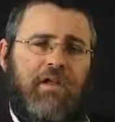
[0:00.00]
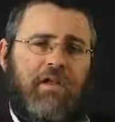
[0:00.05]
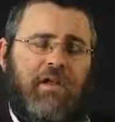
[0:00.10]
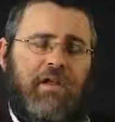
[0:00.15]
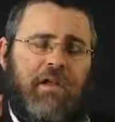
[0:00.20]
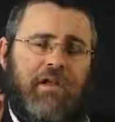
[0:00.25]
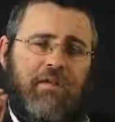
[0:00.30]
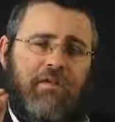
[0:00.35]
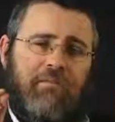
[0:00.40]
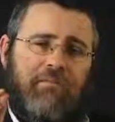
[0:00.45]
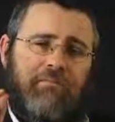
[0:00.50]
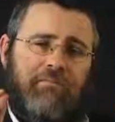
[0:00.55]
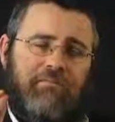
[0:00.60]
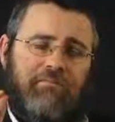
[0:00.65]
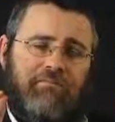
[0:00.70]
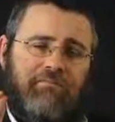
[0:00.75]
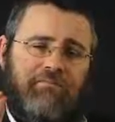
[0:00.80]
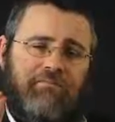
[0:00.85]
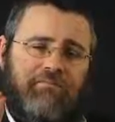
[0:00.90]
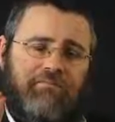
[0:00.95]
Now,
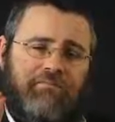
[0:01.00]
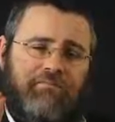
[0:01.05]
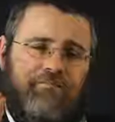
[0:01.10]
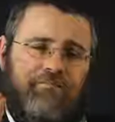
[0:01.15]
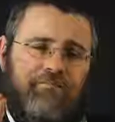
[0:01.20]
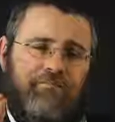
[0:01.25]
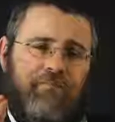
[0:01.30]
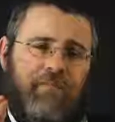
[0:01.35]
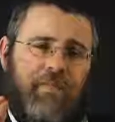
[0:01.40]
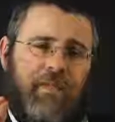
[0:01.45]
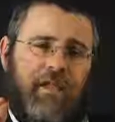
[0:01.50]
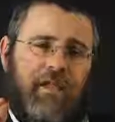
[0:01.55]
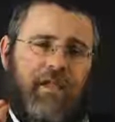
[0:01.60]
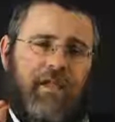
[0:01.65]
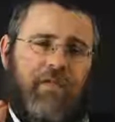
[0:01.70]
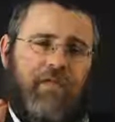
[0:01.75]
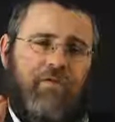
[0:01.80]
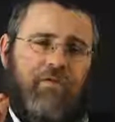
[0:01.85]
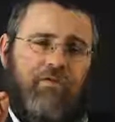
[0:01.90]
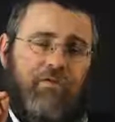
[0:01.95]

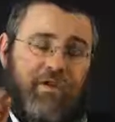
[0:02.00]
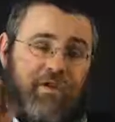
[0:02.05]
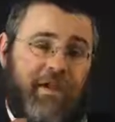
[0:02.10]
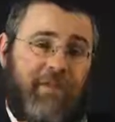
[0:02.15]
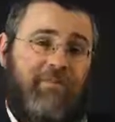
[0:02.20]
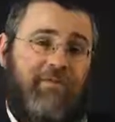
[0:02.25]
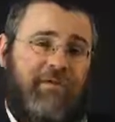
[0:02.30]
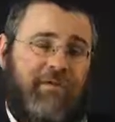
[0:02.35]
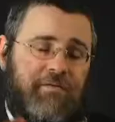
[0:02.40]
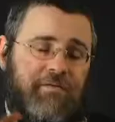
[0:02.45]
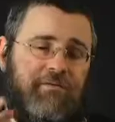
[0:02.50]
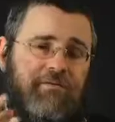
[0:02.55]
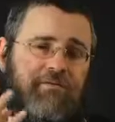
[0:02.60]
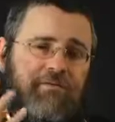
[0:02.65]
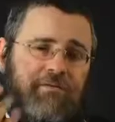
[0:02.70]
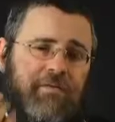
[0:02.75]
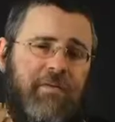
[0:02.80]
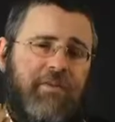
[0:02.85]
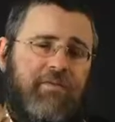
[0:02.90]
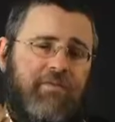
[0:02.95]
redemption.
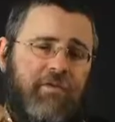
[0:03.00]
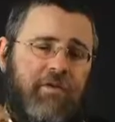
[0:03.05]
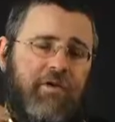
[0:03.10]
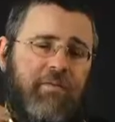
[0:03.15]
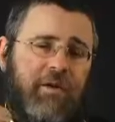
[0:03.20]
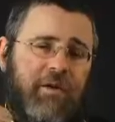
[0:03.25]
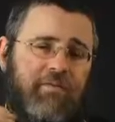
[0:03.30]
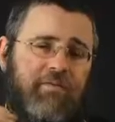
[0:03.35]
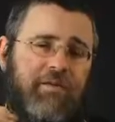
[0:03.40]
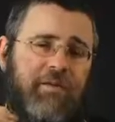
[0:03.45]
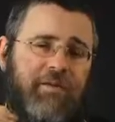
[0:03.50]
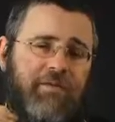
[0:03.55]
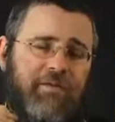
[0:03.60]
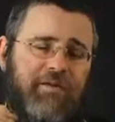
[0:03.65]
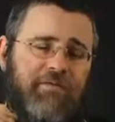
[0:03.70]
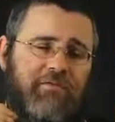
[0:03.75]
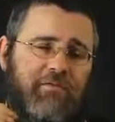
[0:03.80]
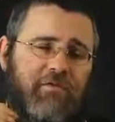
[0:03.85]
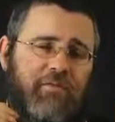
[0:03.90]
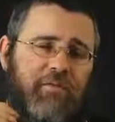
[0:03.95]
Let's talk about
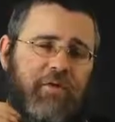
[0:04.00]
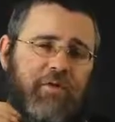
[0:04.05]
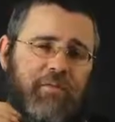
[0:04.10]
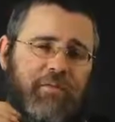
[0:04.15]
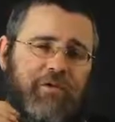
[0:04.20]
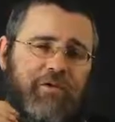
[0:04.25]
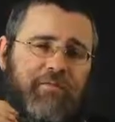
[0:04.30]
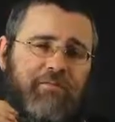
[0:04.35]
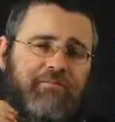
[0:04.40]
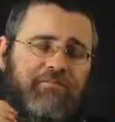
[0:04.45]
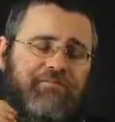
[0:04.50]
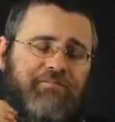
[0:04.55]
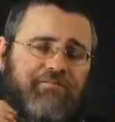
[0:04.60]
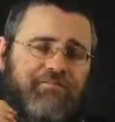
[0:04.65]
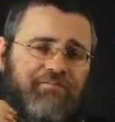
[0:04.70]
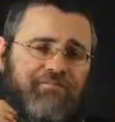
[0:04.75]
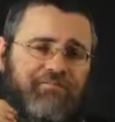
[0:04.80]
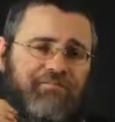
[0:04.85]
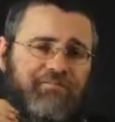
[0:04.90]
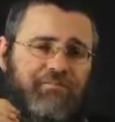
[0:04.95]
redemption for a moment.
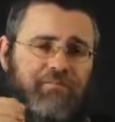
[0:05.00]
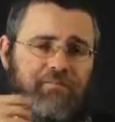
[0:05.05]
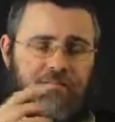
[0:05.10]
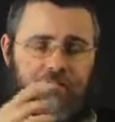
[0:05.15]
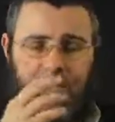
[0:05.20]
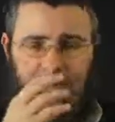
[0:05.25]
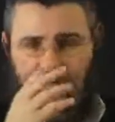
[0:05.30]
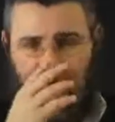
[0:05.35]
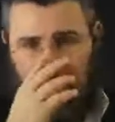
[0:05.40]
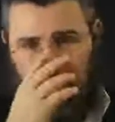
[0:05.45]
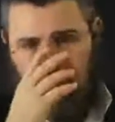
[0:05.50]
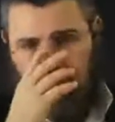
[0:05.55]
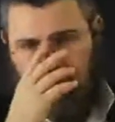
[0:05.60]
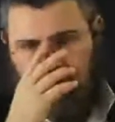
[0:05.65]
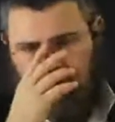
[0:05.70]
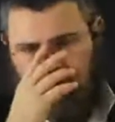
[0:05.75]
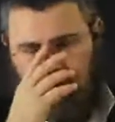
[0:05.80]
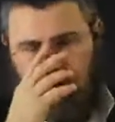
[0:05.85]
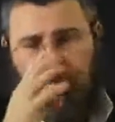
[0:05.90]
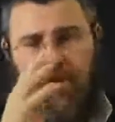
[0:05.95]

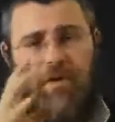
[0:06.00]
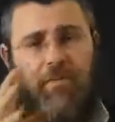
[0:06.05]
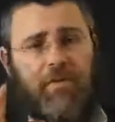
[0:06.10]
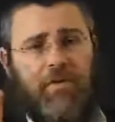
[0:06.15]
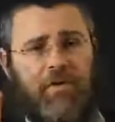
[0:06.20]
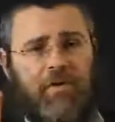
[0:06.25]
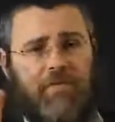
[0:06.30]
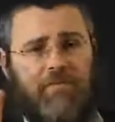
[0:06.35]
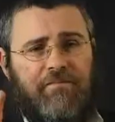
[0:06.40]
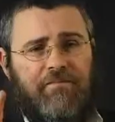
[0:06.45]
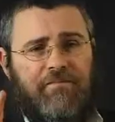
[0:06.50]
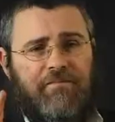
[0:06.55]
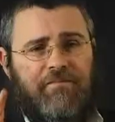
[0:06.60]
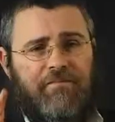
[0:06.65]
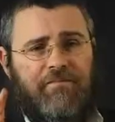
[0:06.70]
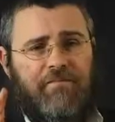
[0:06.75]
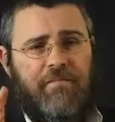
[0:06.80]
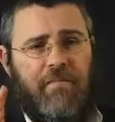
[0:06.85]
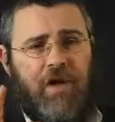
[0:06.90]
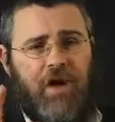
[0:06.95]
The people
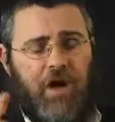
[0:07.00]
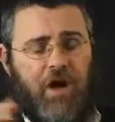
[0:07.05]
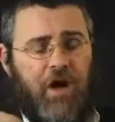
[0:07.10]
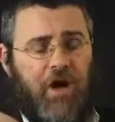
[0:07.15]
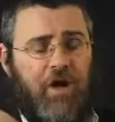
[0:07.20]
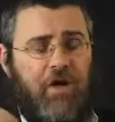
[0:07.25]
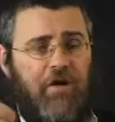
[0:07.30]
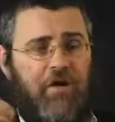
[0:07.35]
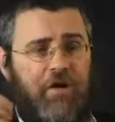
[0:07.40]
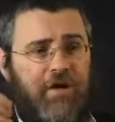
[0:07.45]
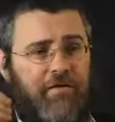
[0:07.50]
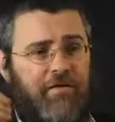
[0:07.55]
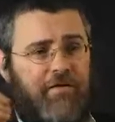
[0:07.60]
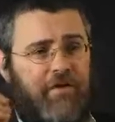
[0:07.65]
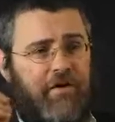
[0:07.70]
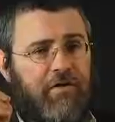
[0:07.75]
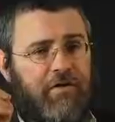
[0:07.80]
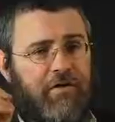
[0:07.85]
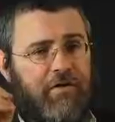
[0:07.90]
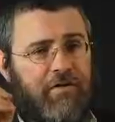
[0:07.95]
are in a
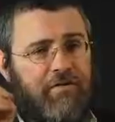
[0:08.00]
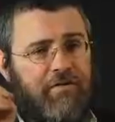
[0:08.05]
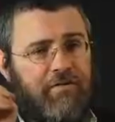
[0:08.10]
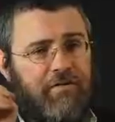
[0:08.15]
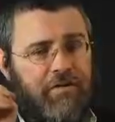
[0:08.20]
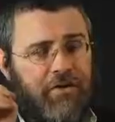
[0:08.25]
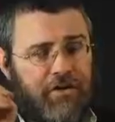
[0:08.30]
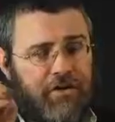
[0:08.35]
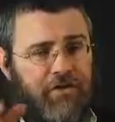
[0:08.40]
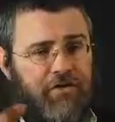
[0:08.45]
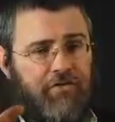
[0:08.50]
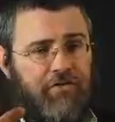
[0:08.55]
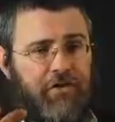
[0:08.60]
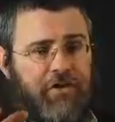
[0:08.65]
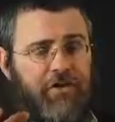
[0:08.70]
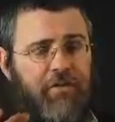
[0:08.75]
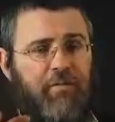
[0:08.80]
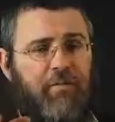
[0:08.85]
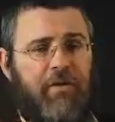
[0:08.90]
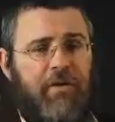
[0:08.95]
very
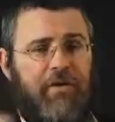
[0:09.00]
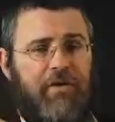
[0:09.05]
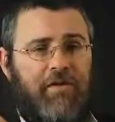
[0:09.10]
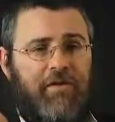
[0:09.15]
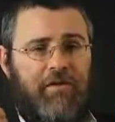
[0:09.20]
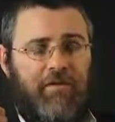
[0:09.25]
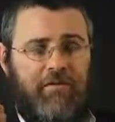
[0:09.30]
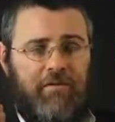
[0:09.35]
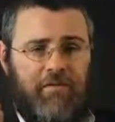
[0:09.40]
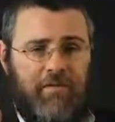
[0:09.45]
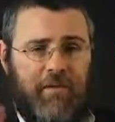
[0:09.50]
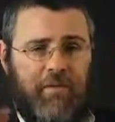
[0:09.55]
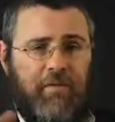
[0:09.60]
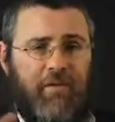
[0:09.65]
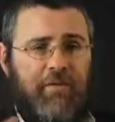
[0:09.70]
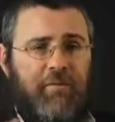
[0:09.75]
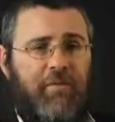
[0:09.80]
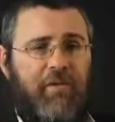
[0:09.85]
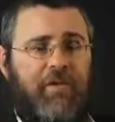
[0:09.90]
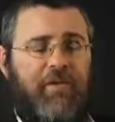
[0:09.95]
constricted place,
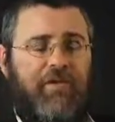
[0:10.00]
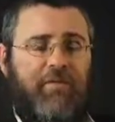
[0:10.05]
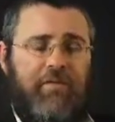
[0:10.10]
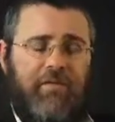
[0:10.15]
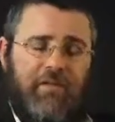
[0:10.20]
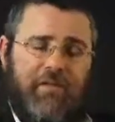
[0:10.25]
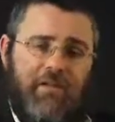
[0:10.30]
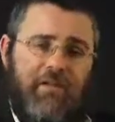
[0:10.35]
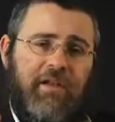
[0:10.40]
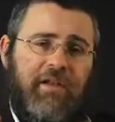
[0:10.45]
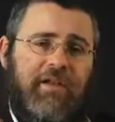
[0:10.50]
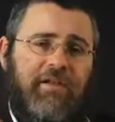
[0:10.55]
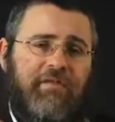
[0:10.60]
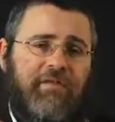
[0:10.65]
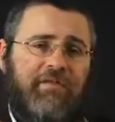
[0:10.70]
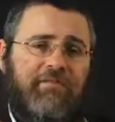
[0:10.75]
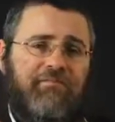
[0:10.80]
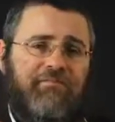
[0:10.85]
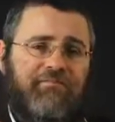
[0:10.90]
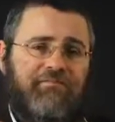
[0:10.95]
limited place. They're
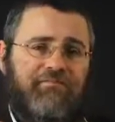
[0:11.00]
slaves.